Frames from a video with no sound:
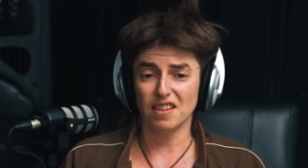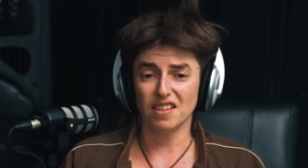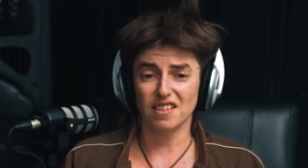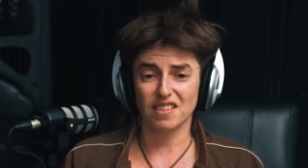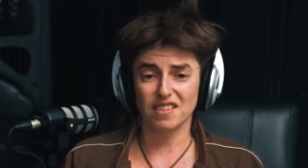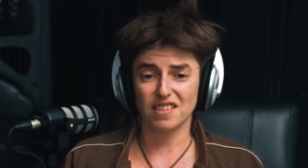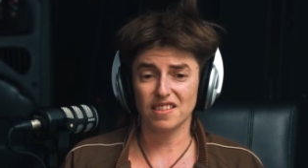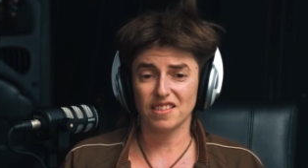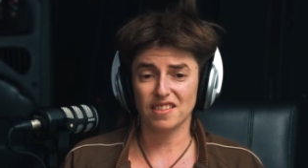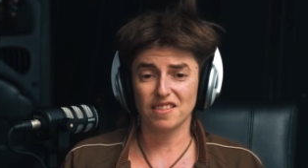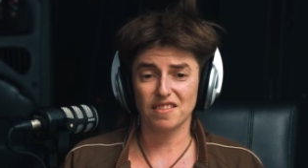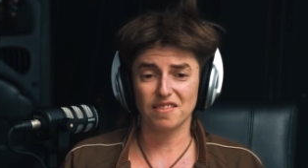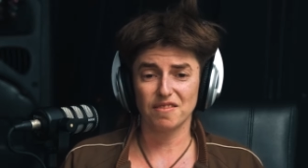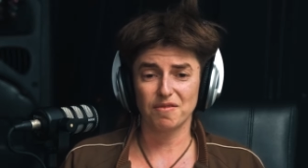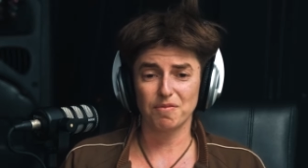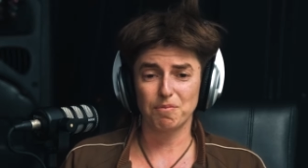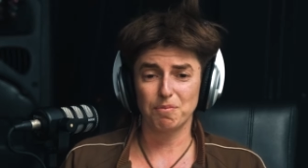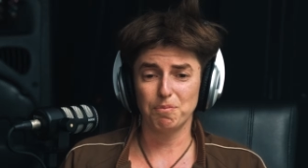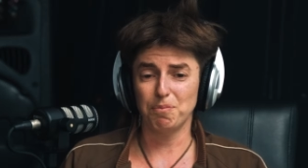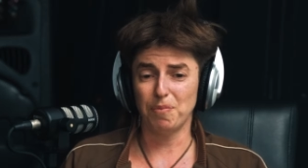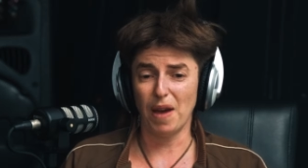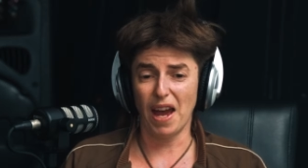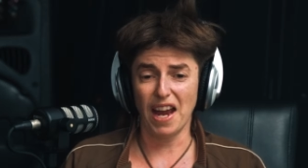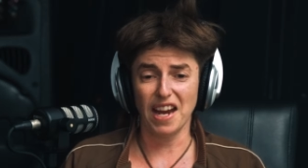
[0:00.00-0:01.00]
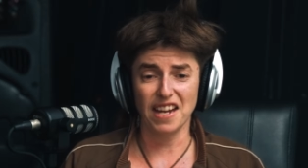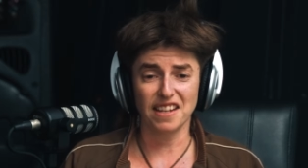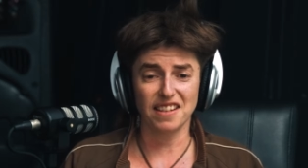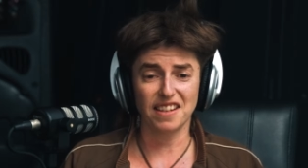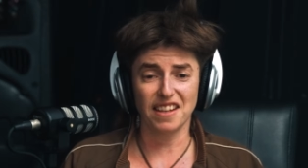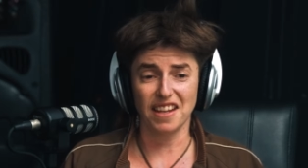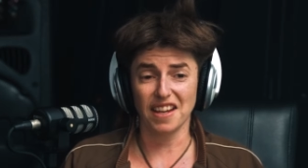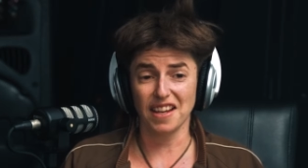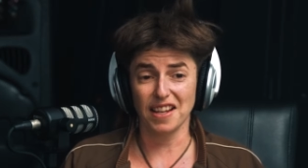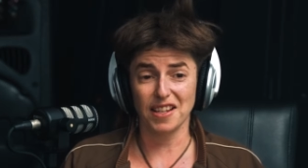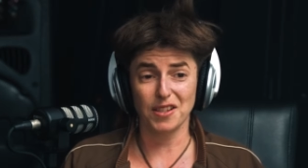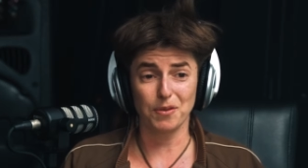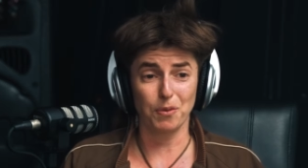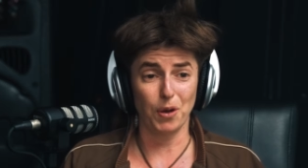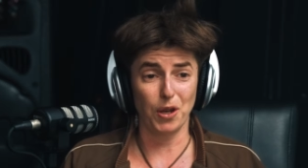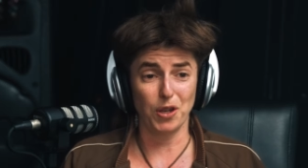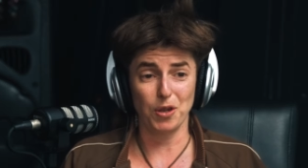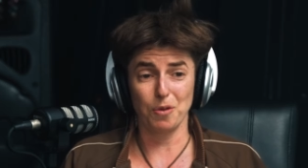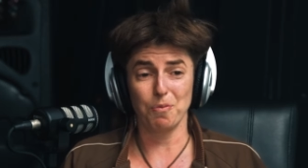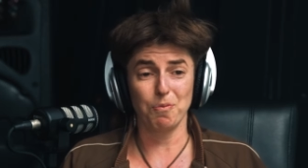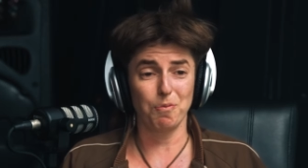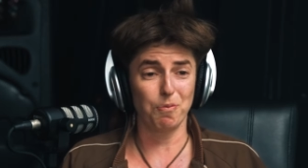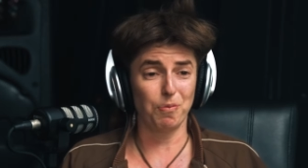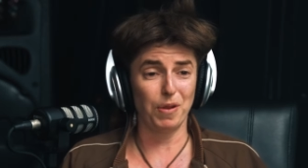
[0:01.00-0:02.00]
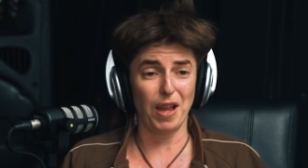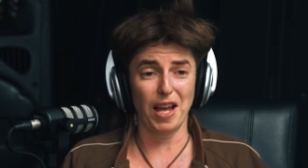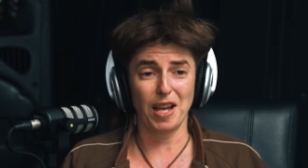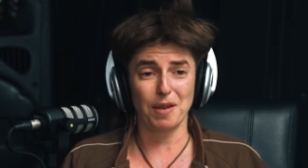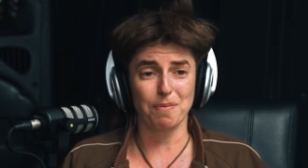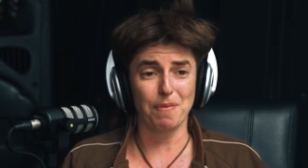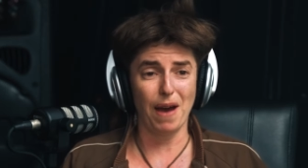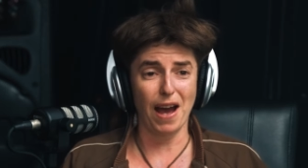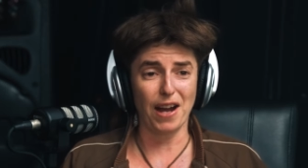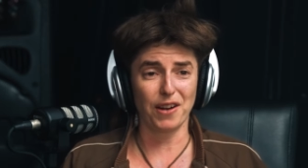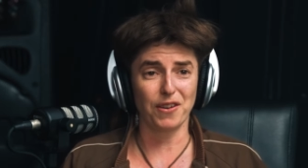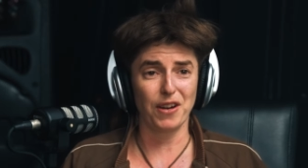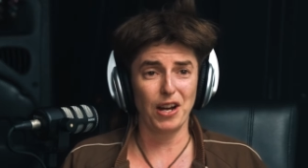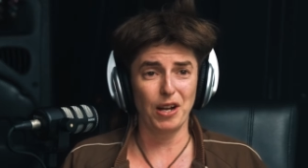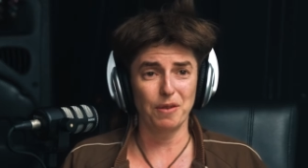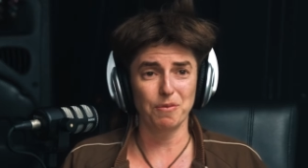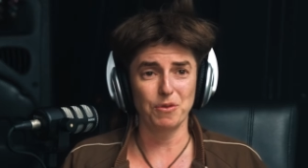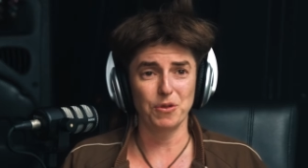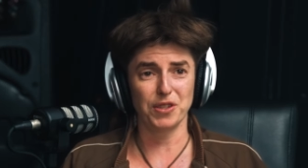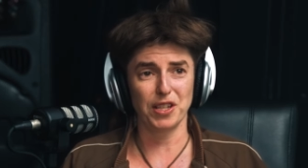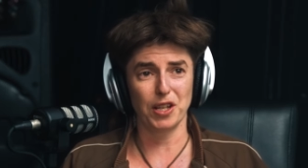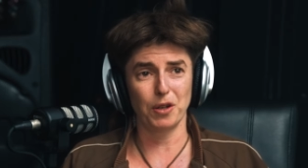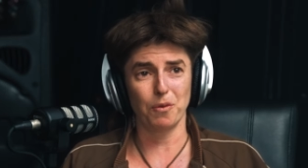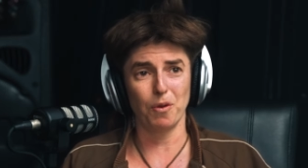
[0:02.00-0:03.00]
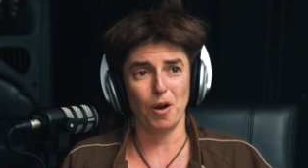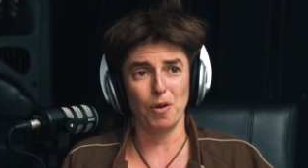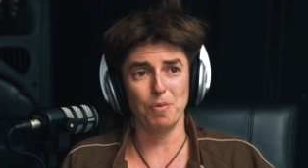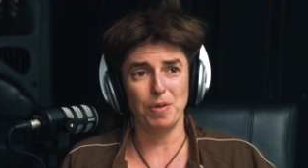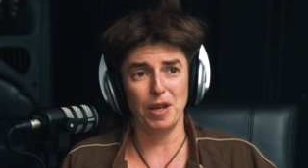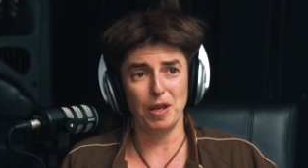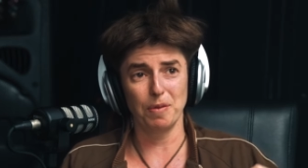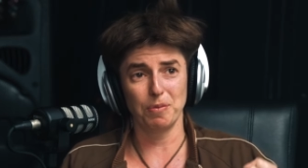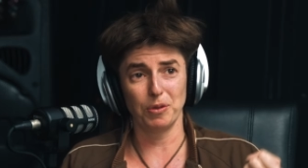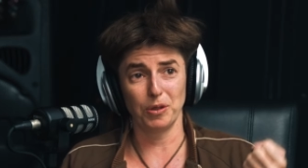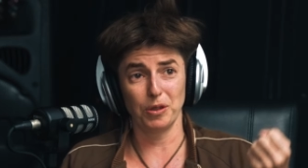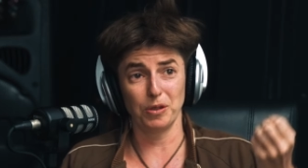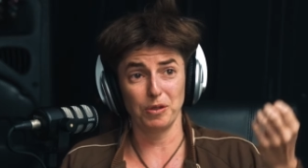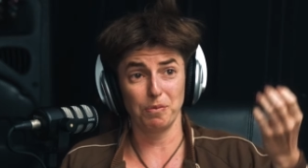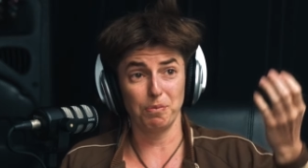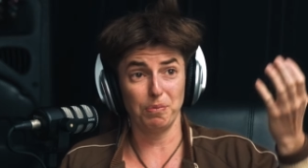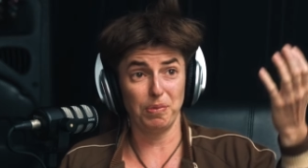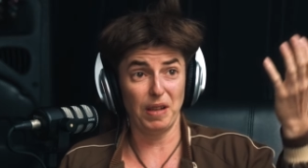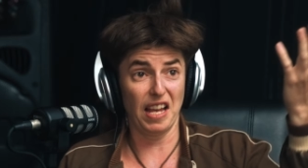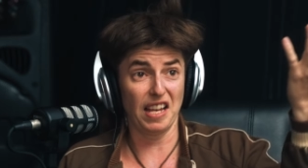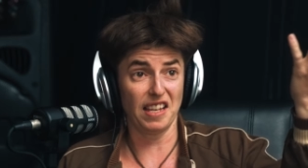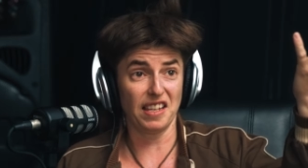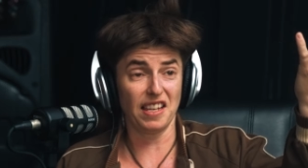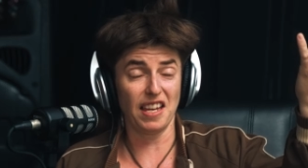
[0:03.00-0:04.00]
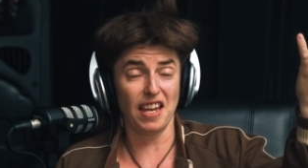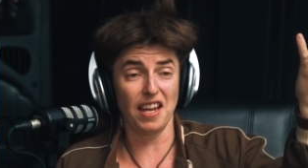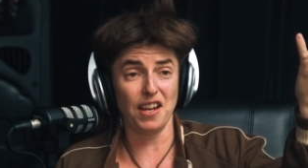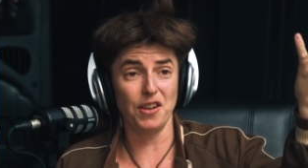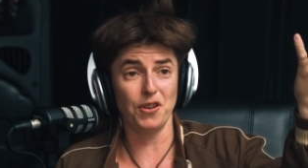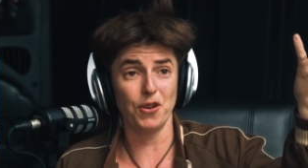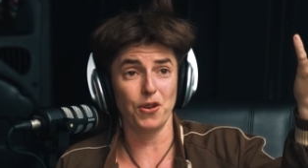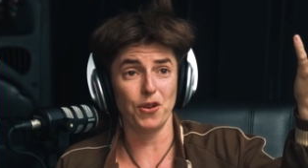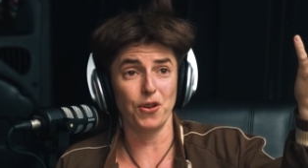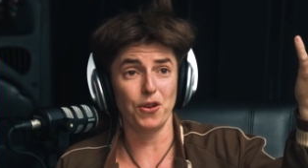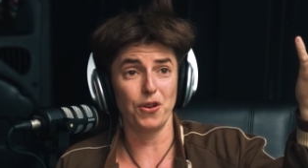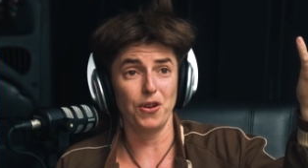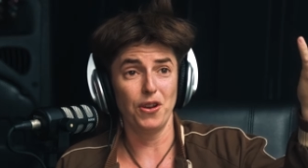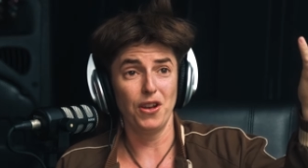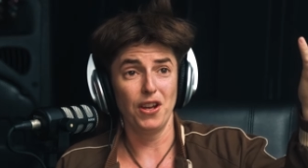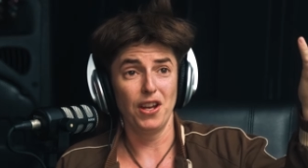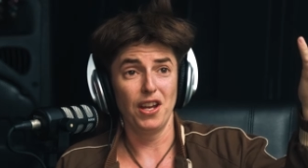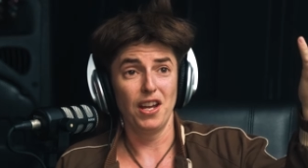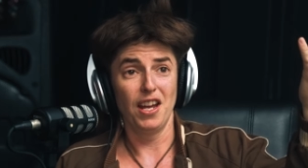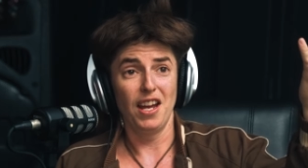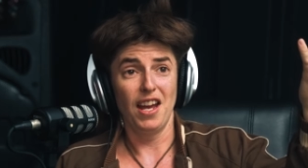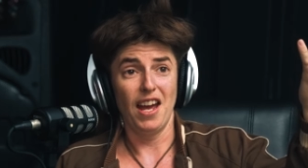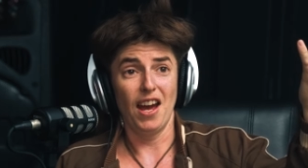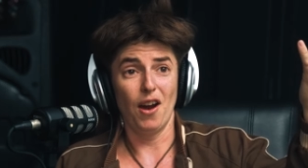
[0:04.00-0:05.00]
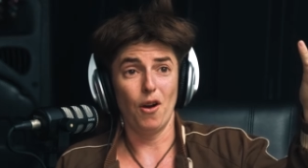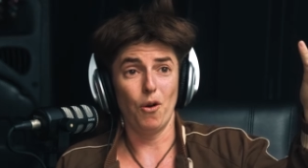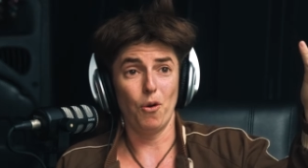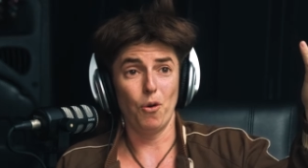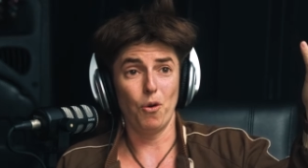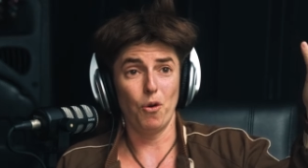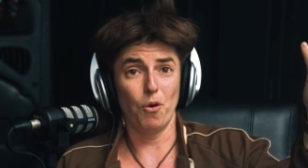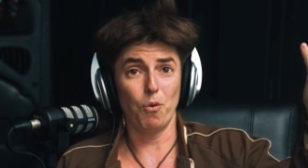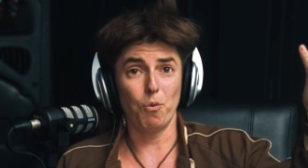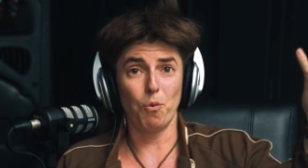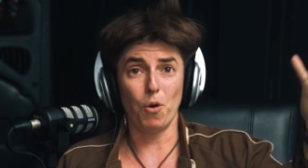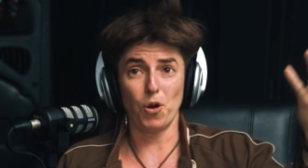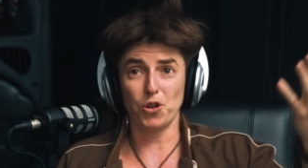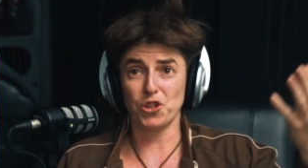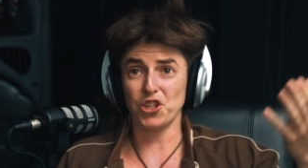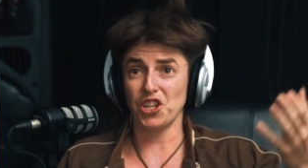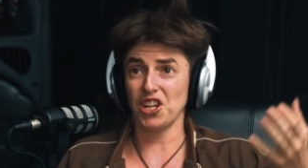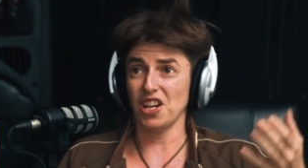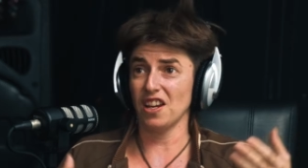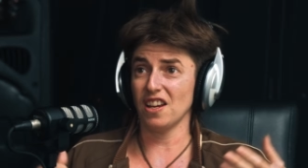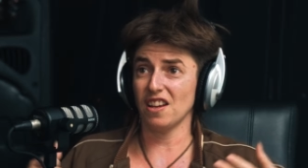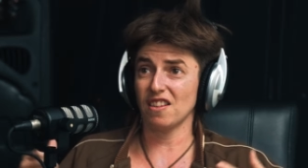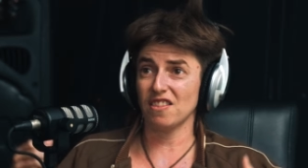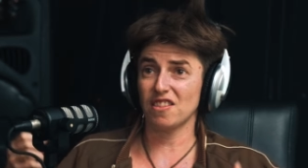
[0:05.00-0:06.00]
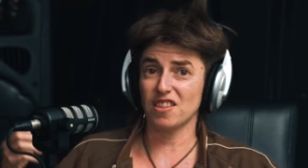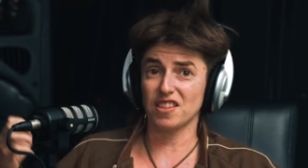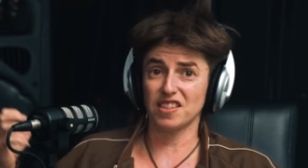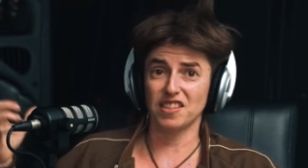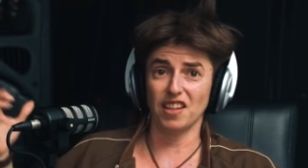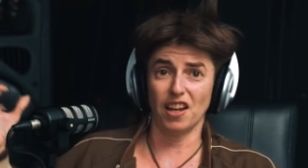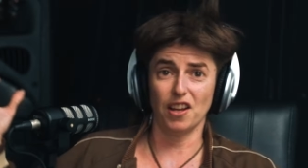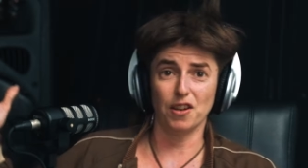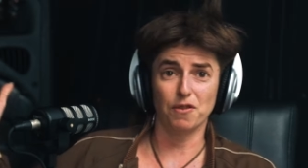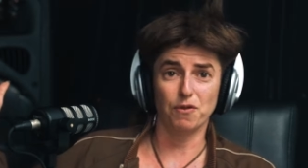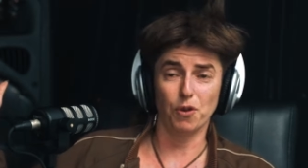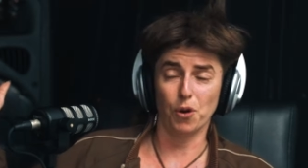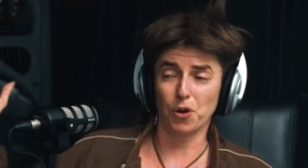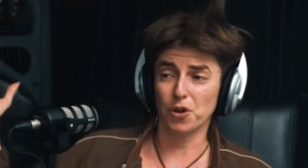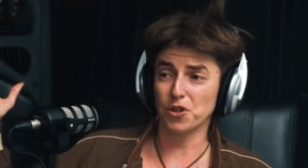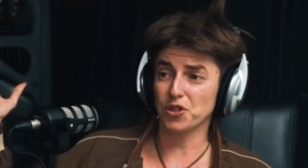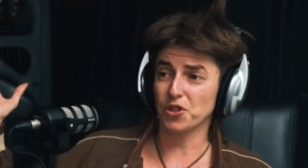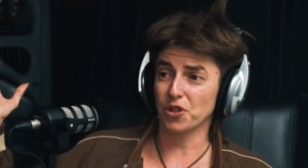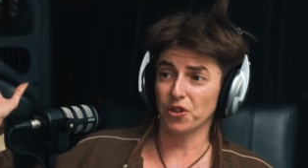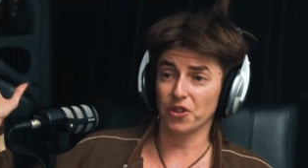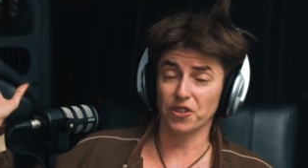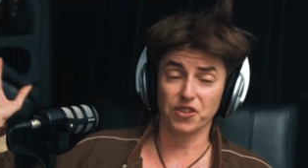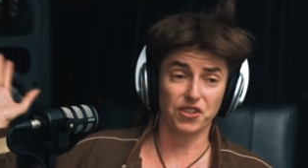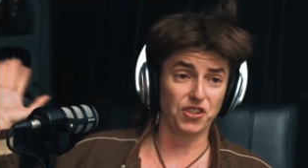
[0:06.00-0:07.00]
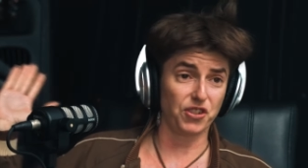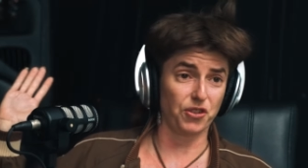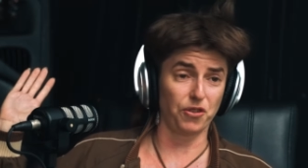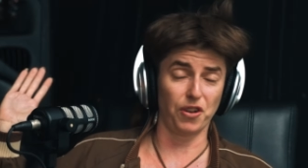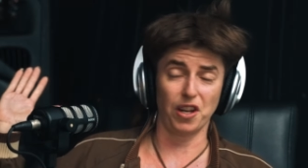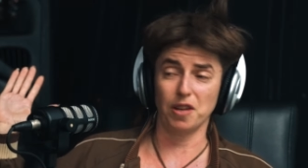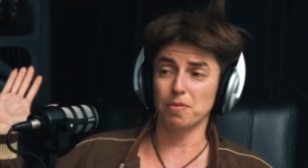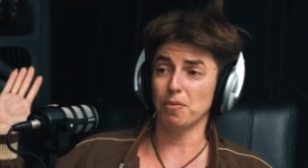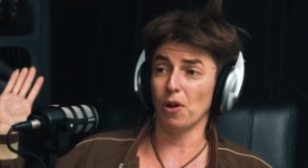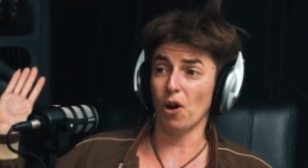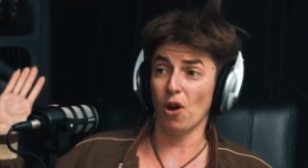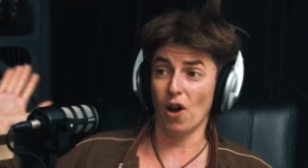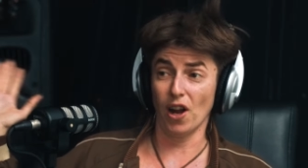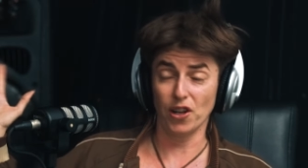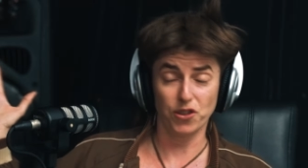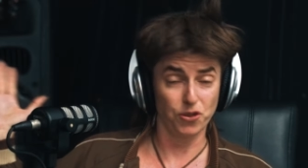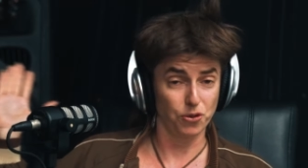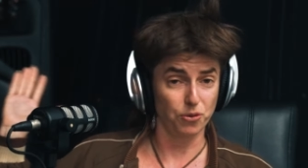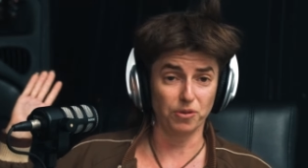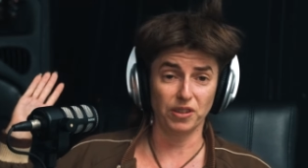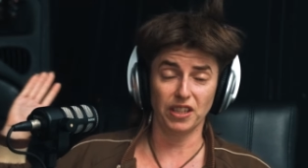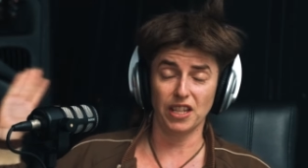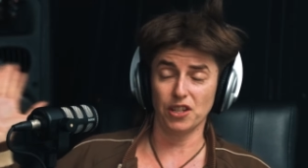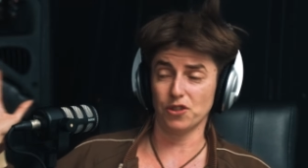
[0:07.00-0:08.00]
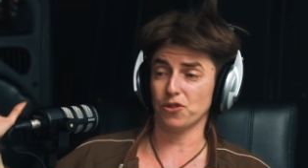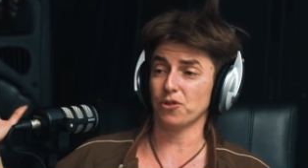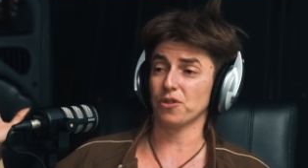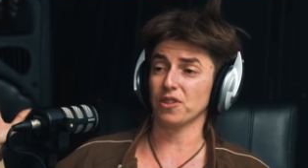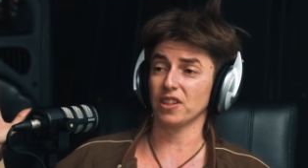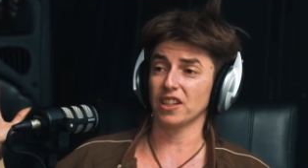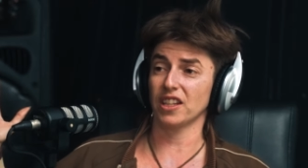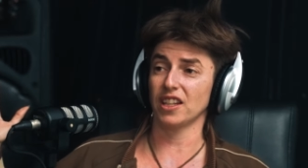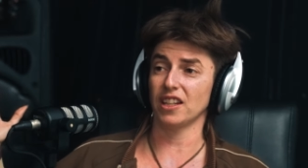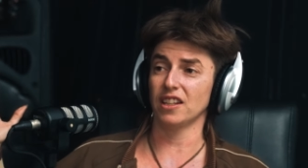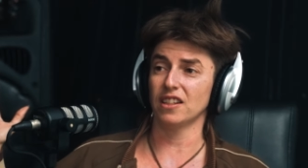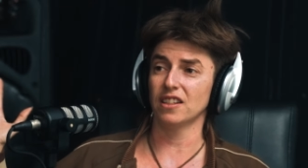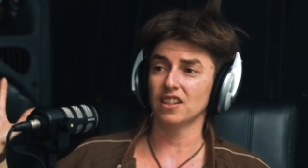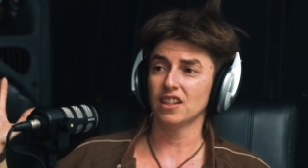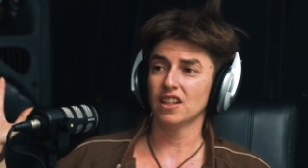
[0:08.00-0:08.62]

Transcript: That's paid gigs where you're playing background music while people are playing keno, or watching the State of Origin on a screen behind you, literally.